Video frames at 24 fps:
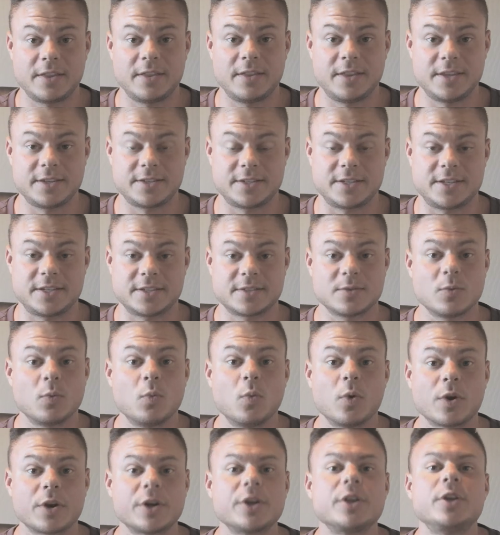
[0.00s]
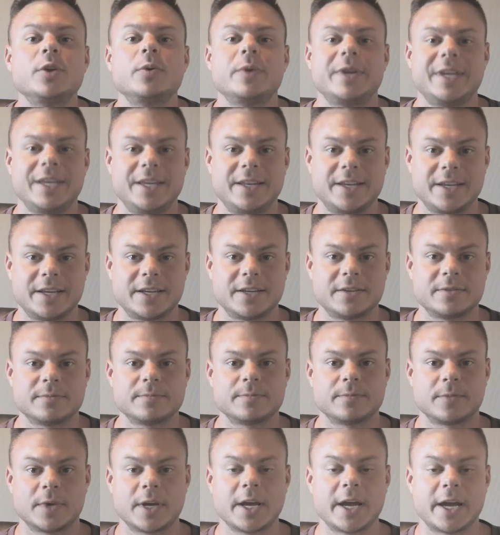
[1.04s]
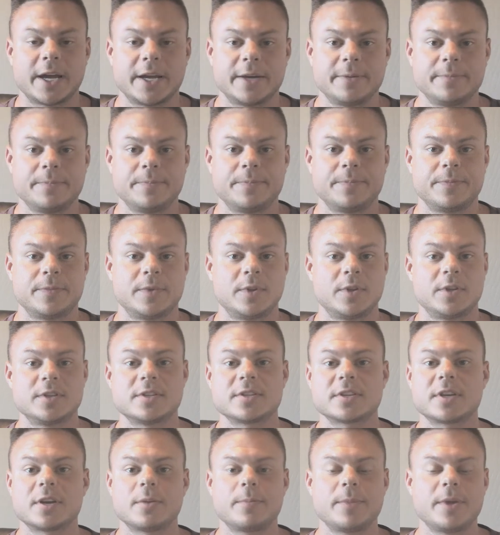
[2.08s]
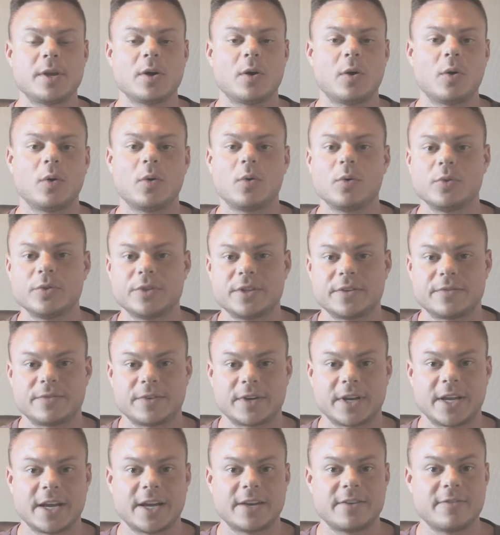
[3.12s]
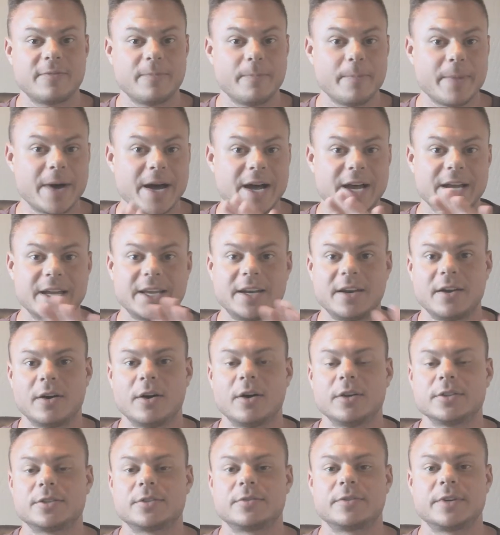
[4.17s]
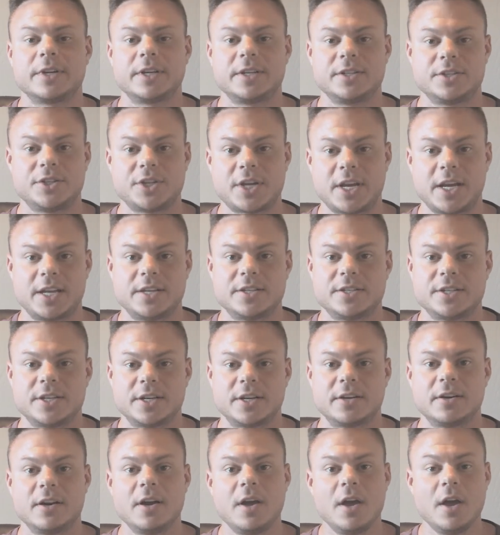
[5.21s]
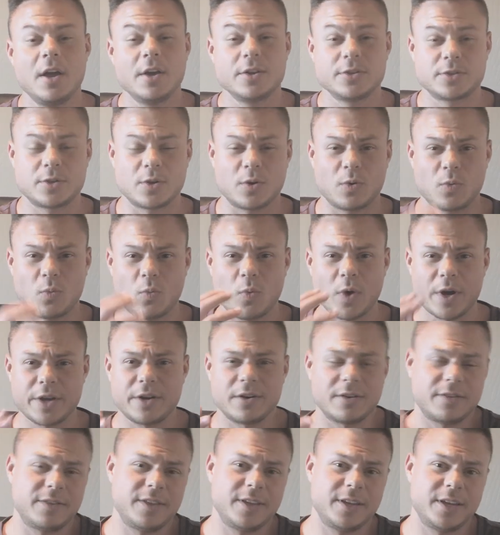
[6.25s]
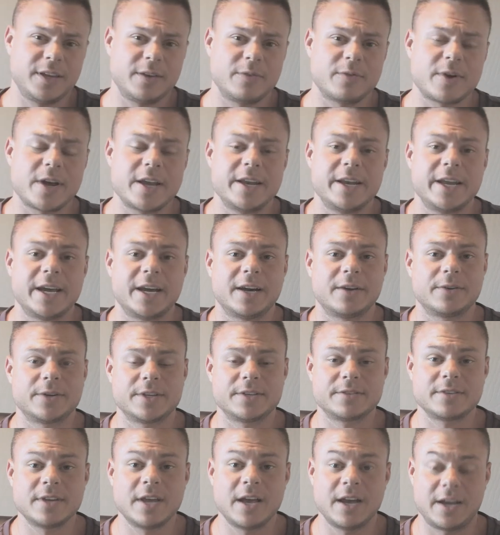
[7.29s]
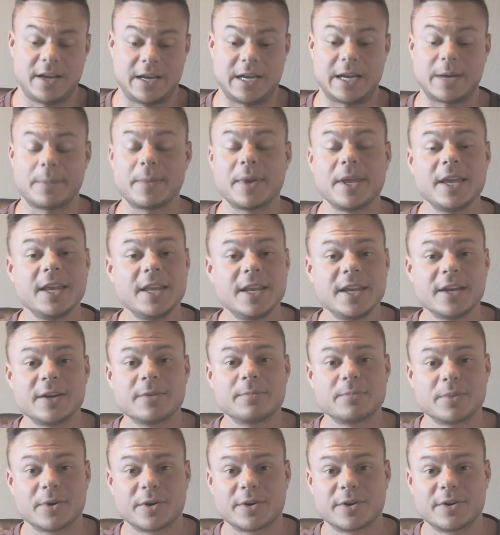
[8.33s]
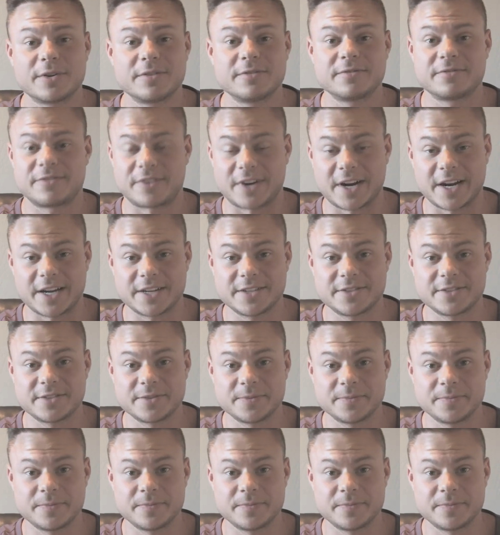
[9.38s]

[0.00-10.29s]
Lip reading: this is? What are you eating? Okay, this is going to be a whole different kind of mind-altering change here. So what you're thinking right now is, I'm eating a burger and fries.